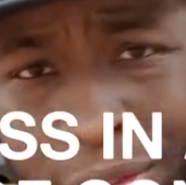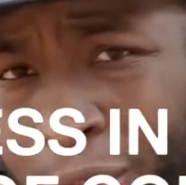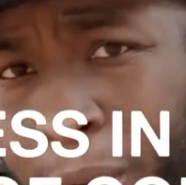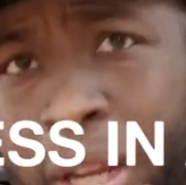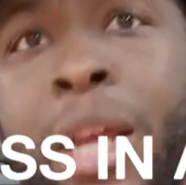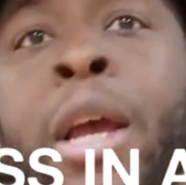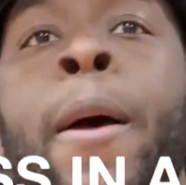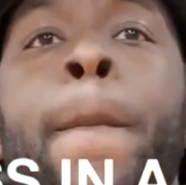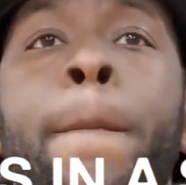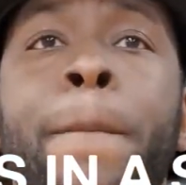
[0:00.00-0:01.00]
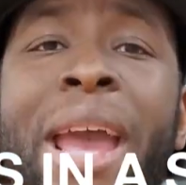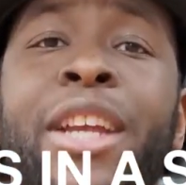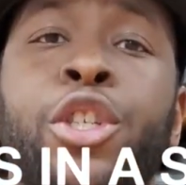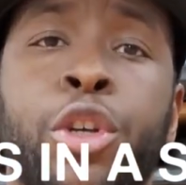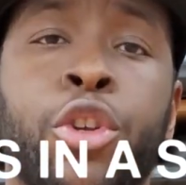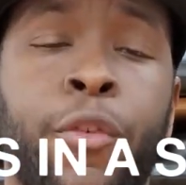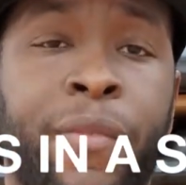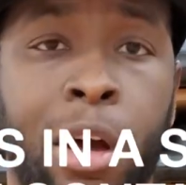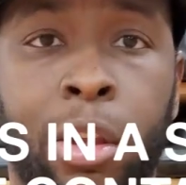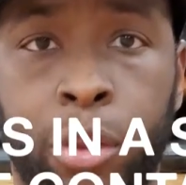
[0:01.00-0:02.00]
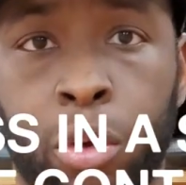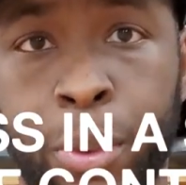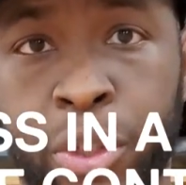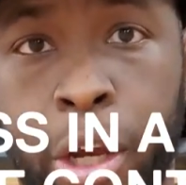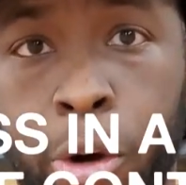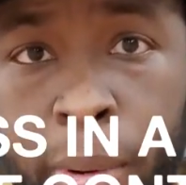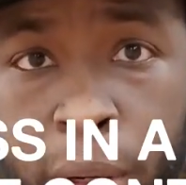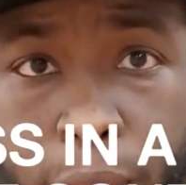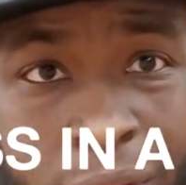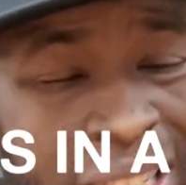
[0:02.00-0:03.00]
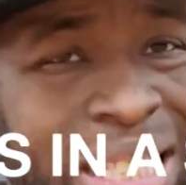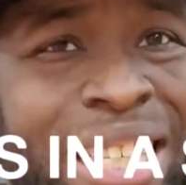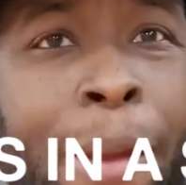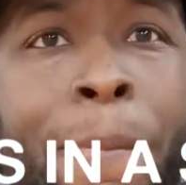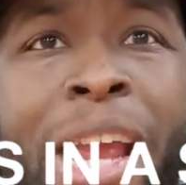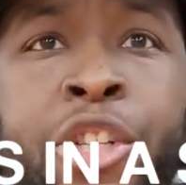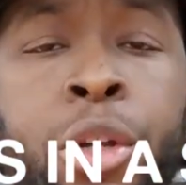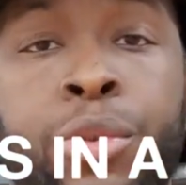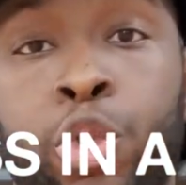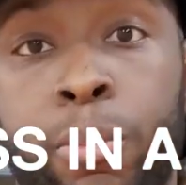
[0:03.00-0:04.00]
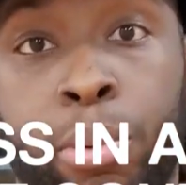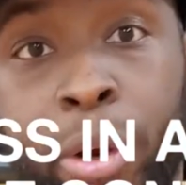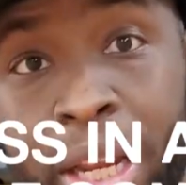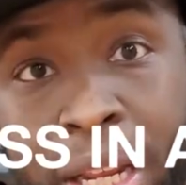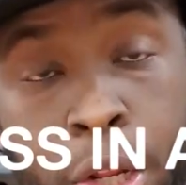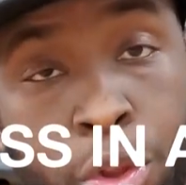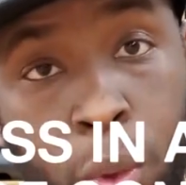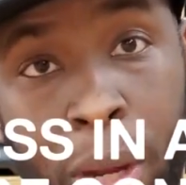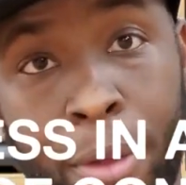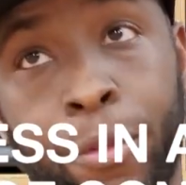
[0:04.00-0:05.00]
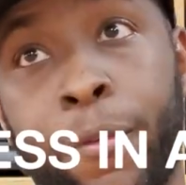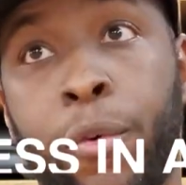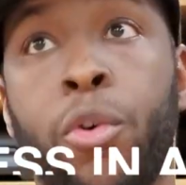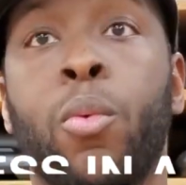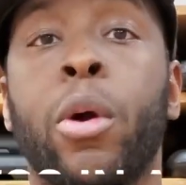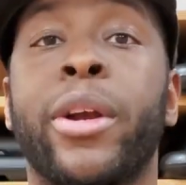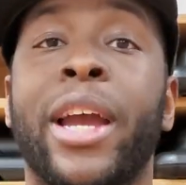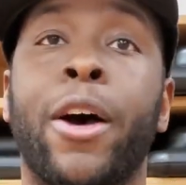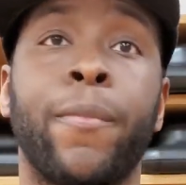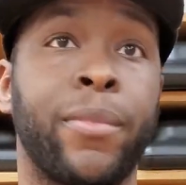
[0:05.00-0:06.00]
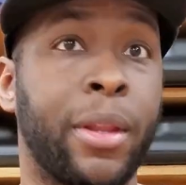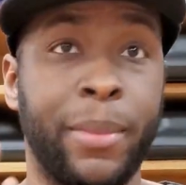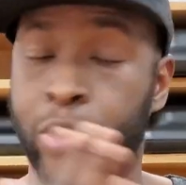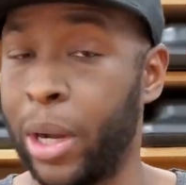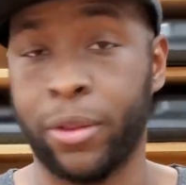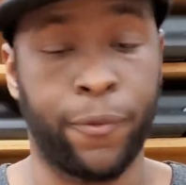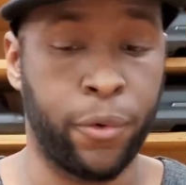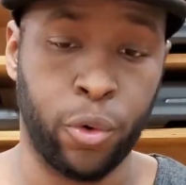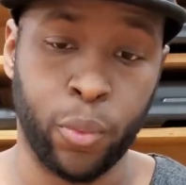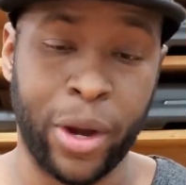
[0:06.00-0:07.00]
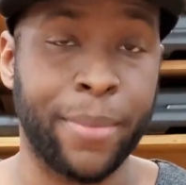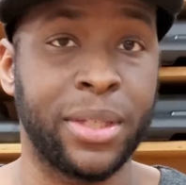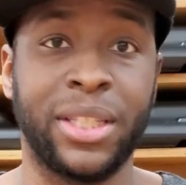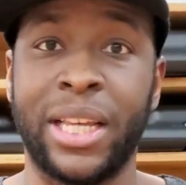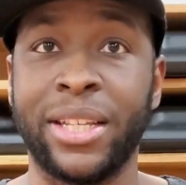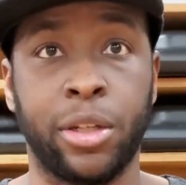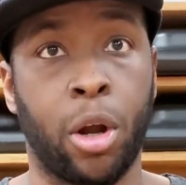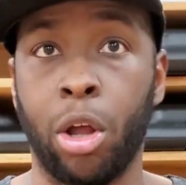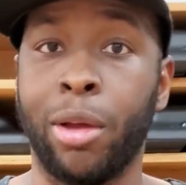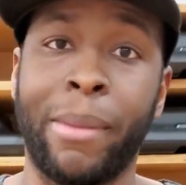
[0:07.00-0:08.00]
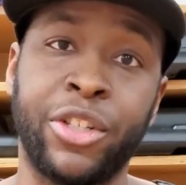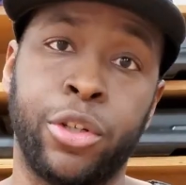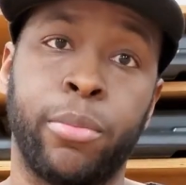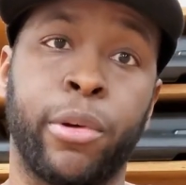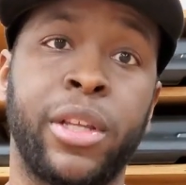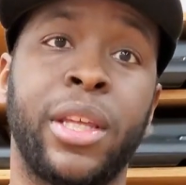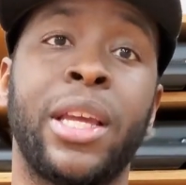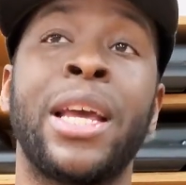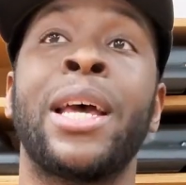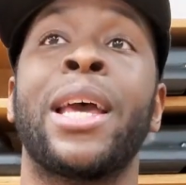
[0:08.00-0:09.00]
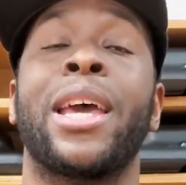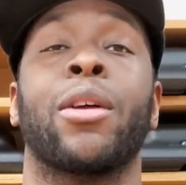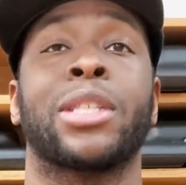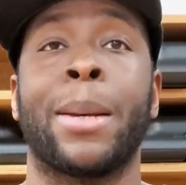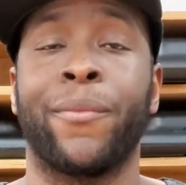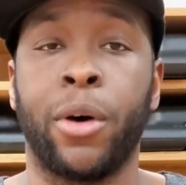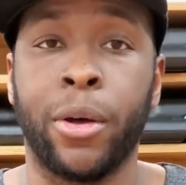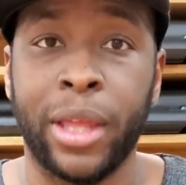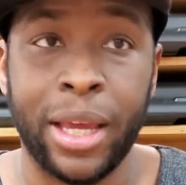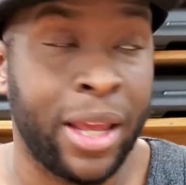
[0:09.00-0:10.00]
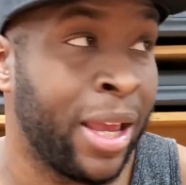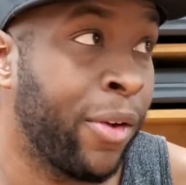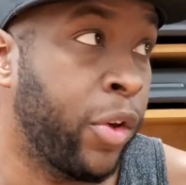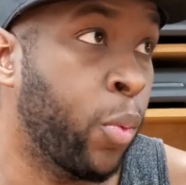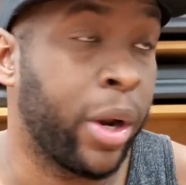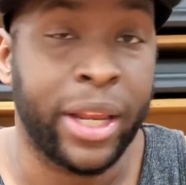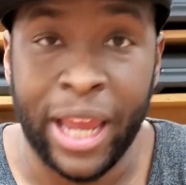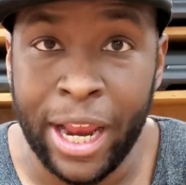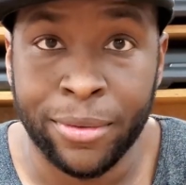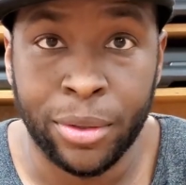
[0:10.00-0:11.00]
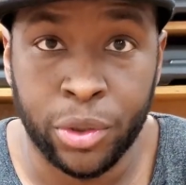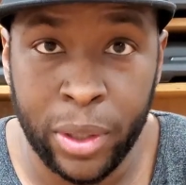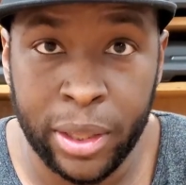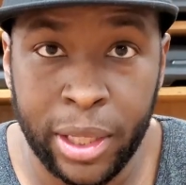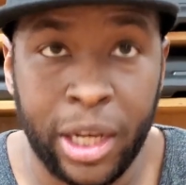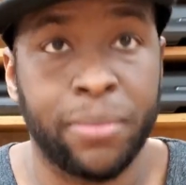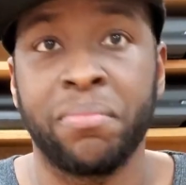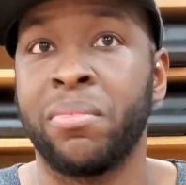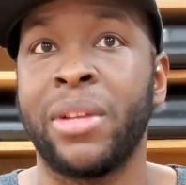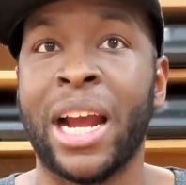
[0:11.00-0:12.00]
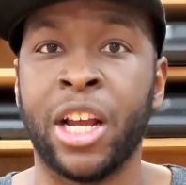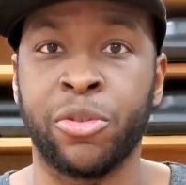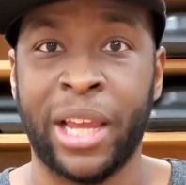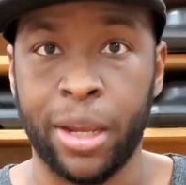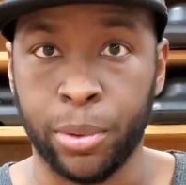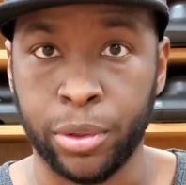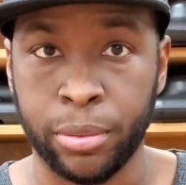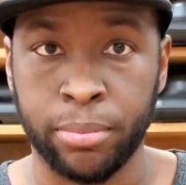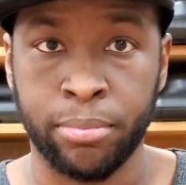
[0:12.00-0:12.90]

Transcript: 3, make sure you're following through with your elbows. Make sure to breathe throughout the full workout. Throughout the full reps and sets and all of them, make sure you're breathing. And on top of all that, if you want to gain some strength in it, knock out some cables.